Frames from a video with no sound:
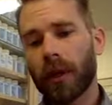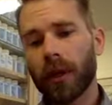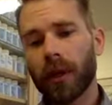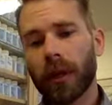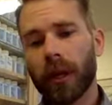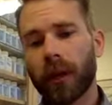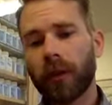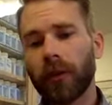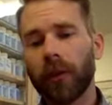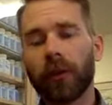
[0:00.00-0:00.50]

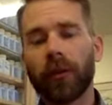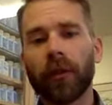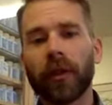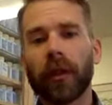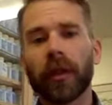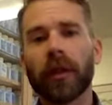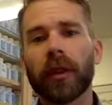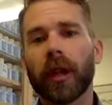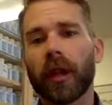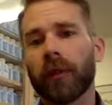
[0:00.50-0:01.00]
Next, let's
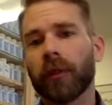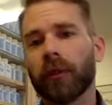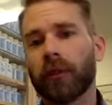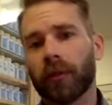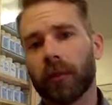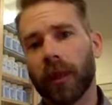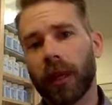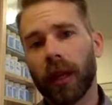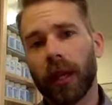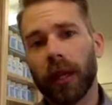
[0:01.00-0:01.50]
say that they have
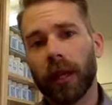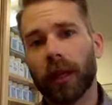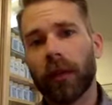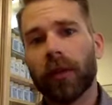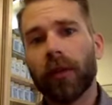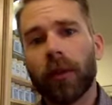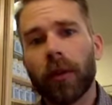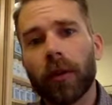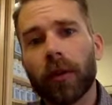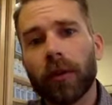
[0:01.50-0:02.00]
some heat.
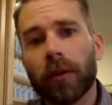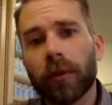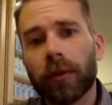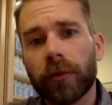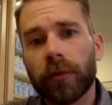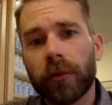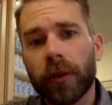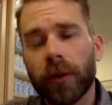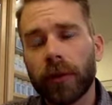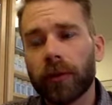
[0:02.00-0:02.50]
So
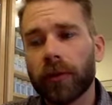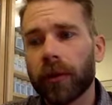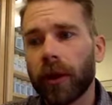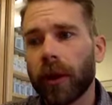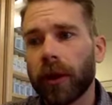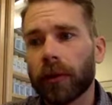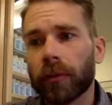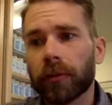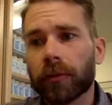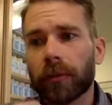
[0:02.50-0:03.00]
if
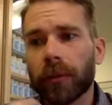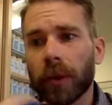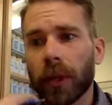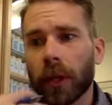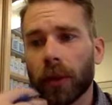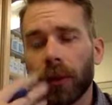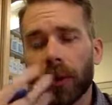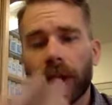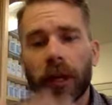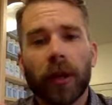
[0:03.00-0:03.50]

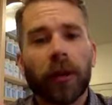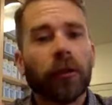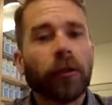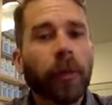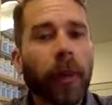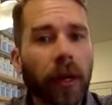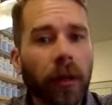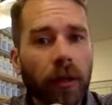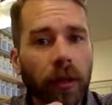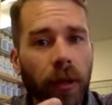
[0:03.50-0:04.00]
when they
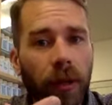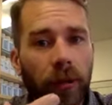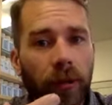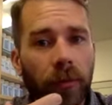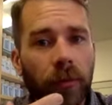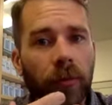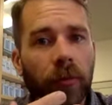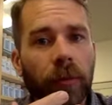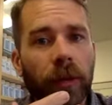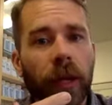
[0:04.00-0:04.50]
expectorate
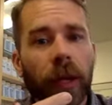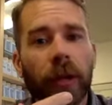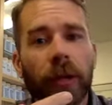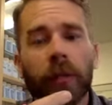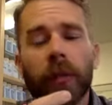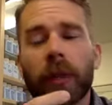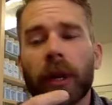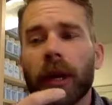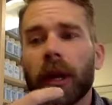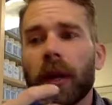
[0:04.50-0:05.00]
some
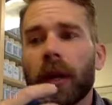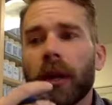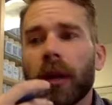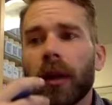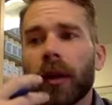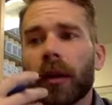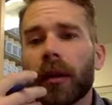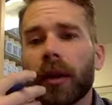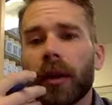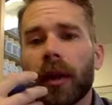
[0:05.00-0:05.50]
phlegm,
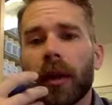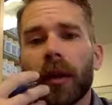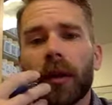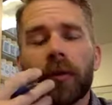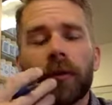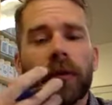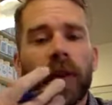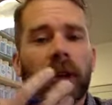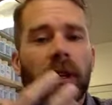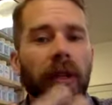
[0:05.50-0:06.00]
they
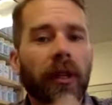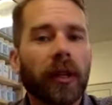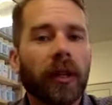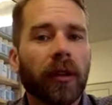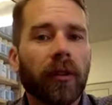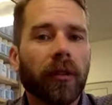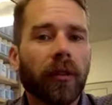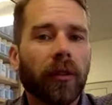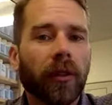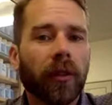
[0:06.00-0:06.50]
find that
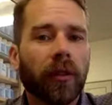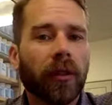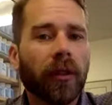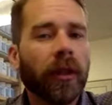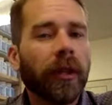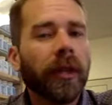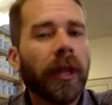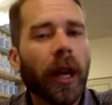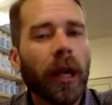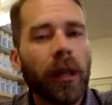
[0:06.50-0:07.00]
it's
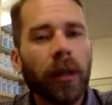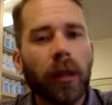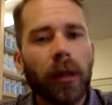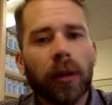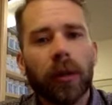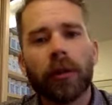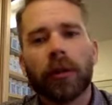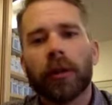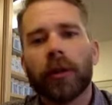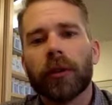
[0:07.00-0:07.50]

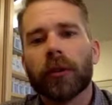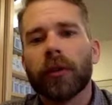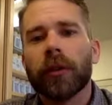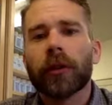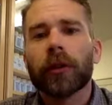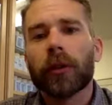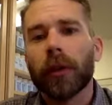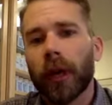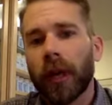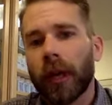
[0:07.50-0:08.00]
yellow or even
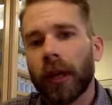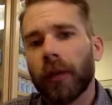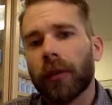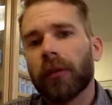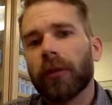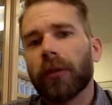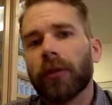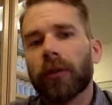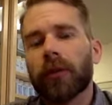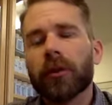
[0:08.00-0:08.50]
green.
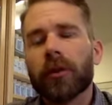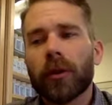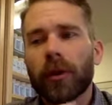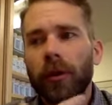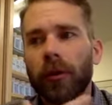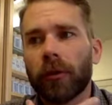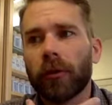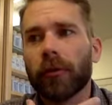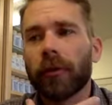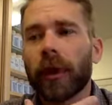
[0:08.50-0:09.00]
So
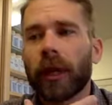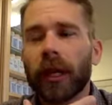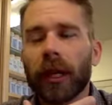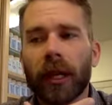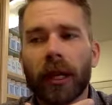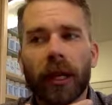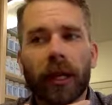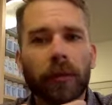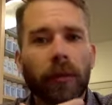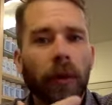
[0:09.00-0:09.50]
showing some amount of
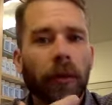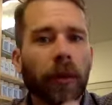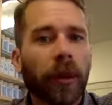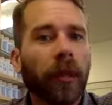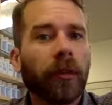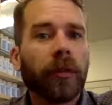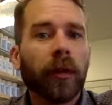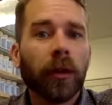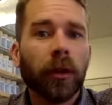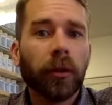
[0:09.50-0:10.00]
heat, maybe they
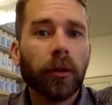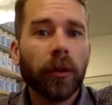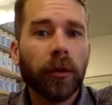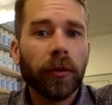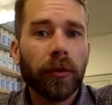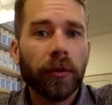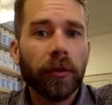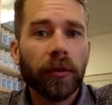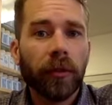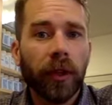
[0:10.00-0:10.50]
have a little bit
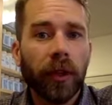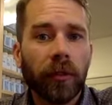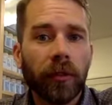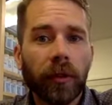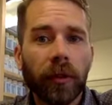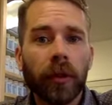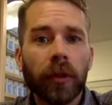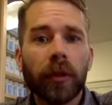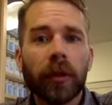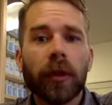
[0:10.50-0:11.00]
of a
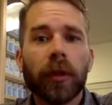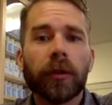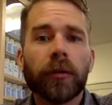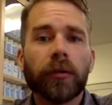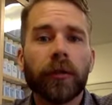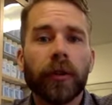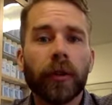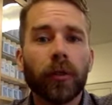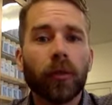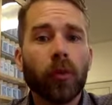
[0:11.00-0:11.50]
fever, they
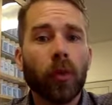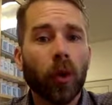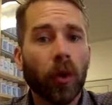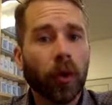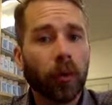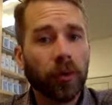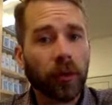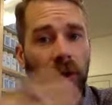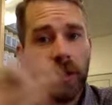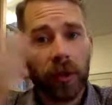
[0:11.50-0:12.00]
feel warm
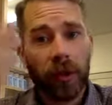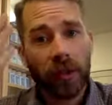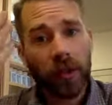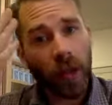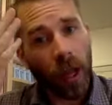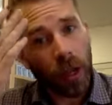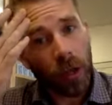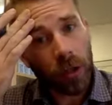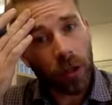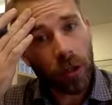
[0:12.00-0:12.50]
to the
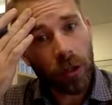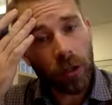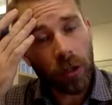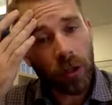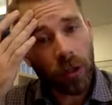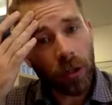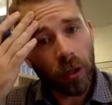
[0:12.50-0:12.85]
touch.